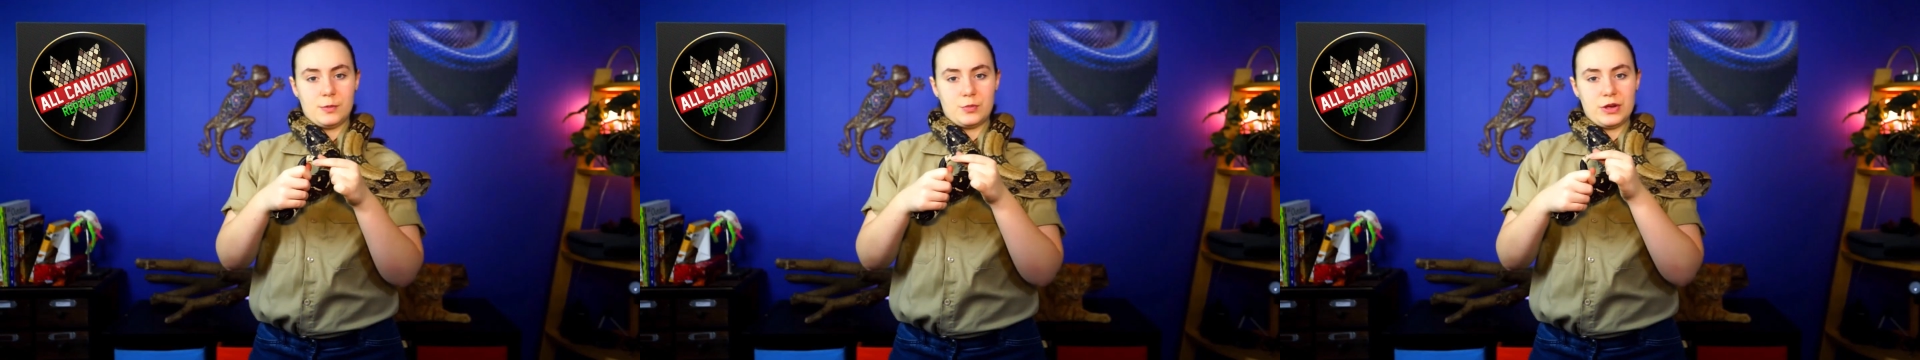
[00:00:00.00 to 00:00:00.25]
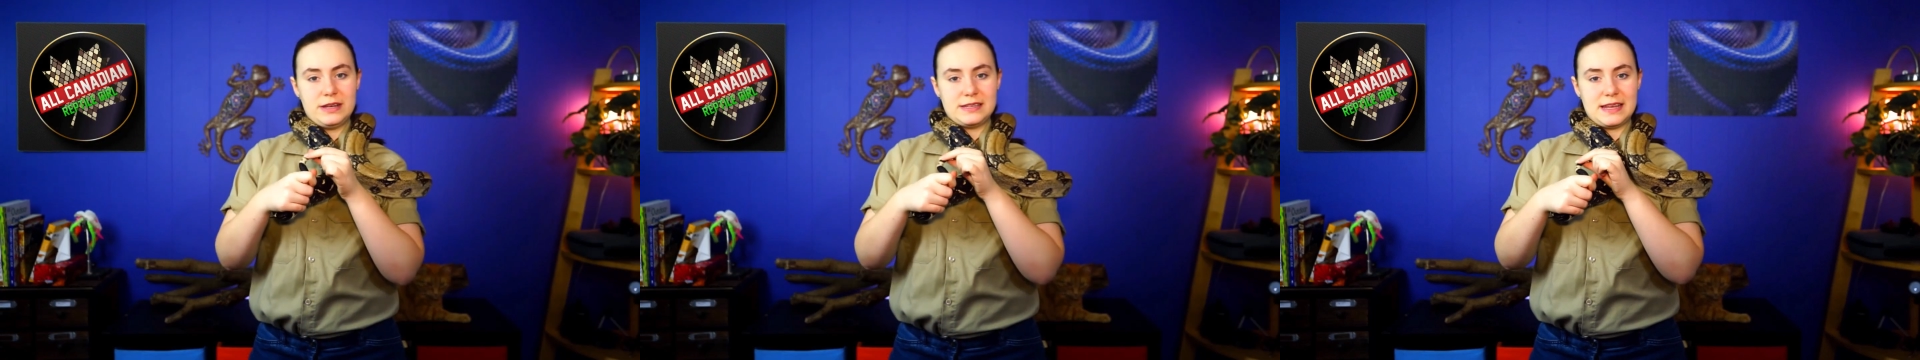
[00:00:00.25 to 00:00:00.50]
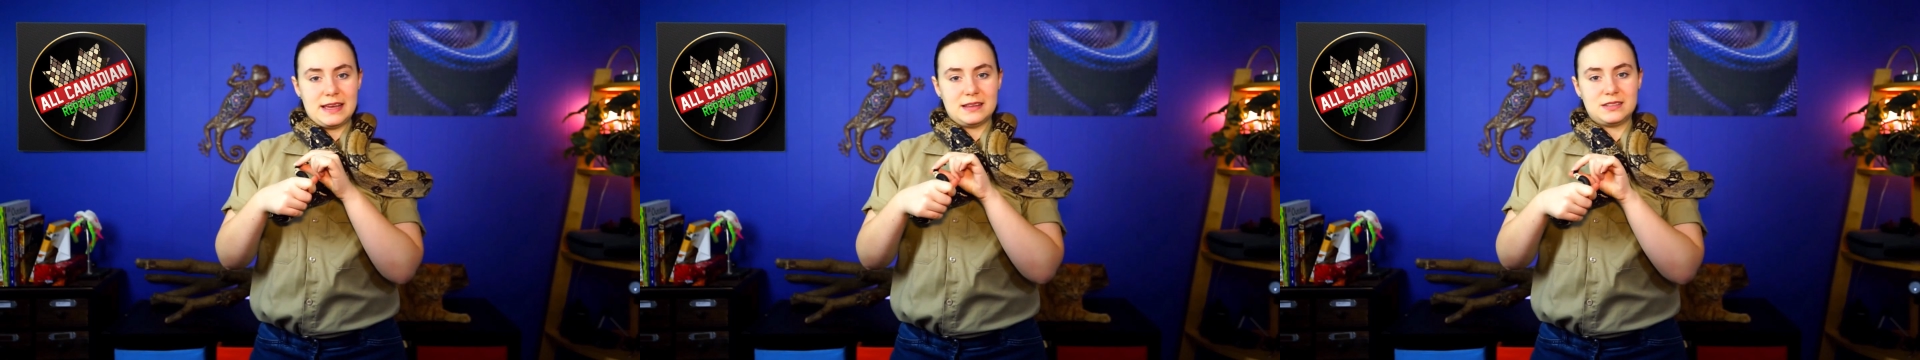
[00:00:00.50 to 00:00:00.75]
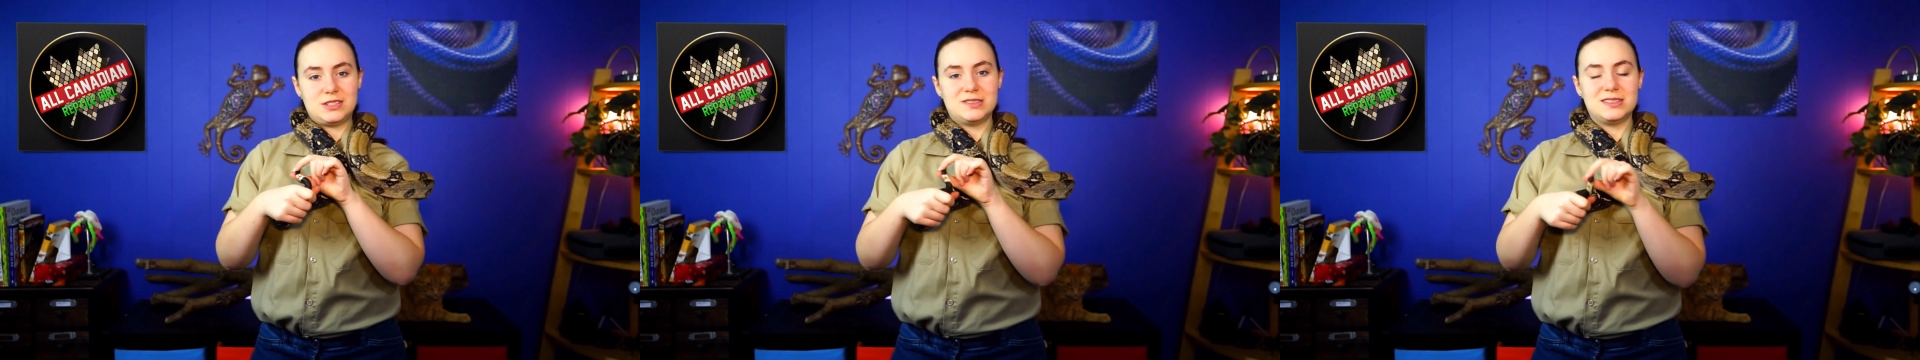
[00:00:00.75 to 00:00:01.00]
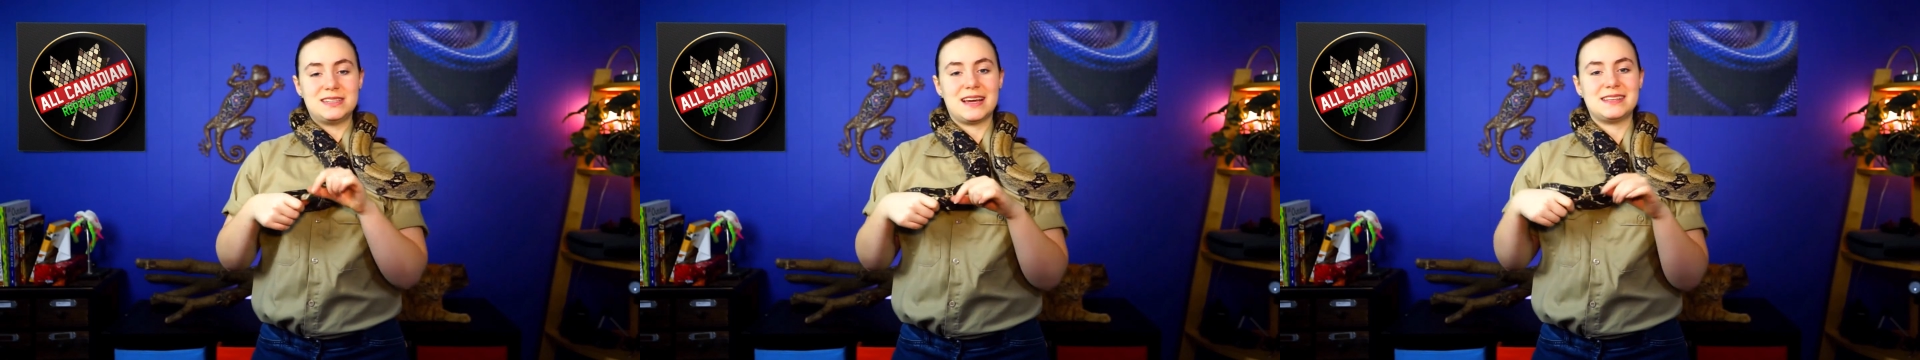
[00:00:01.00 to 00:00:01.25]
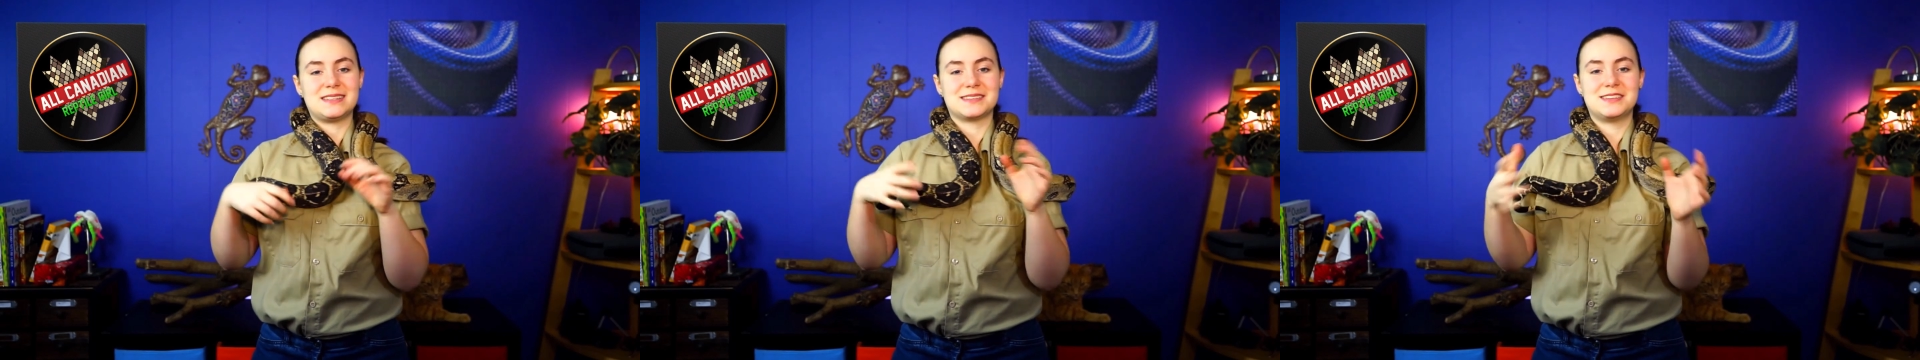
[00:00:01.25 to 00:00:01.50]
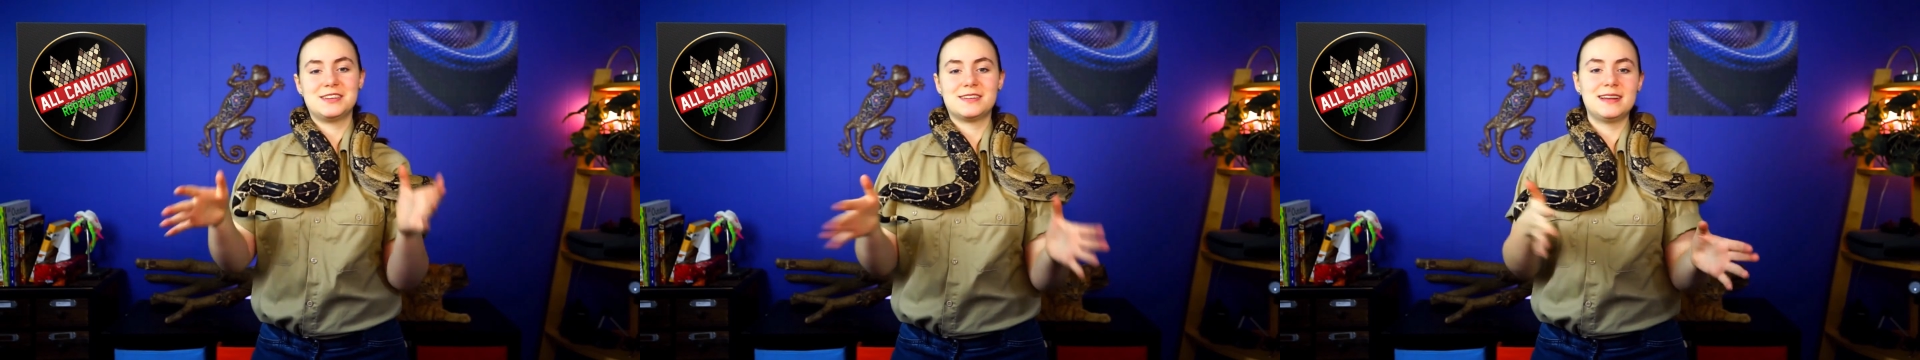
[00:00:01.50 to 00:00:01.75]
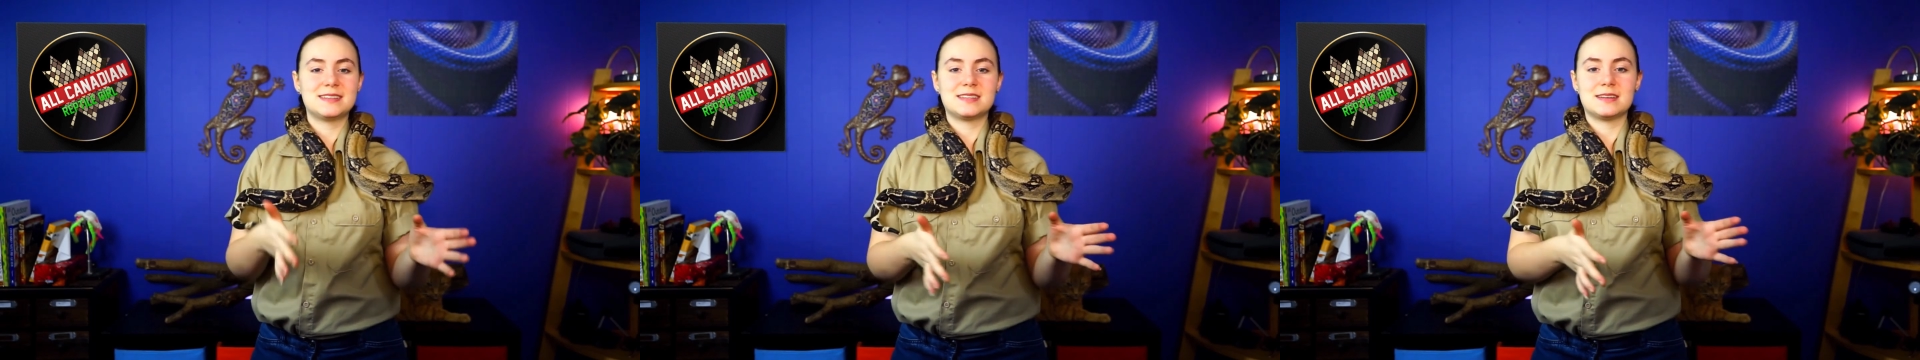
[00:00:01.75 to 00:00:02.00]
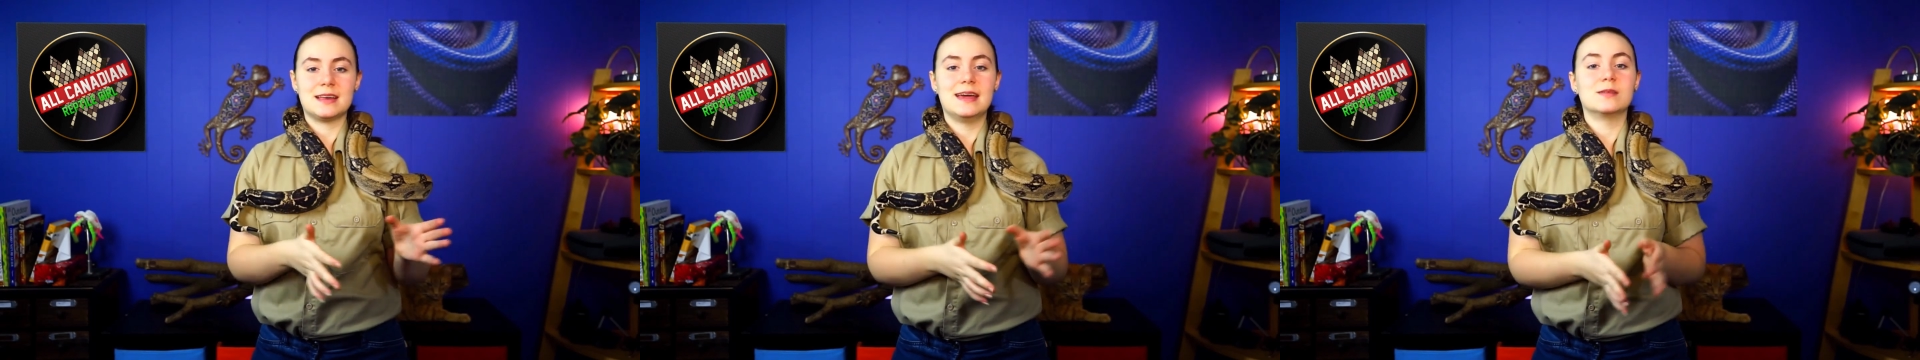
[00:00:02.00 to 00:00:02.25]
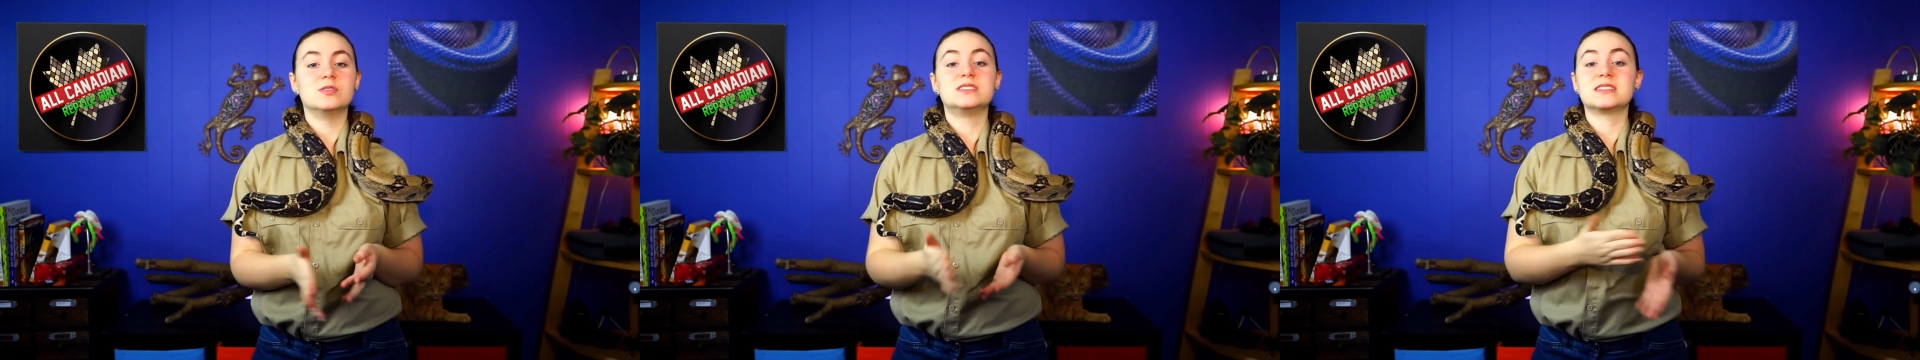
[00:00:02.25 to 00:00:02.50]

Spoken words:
bright tail to entice a curious little animal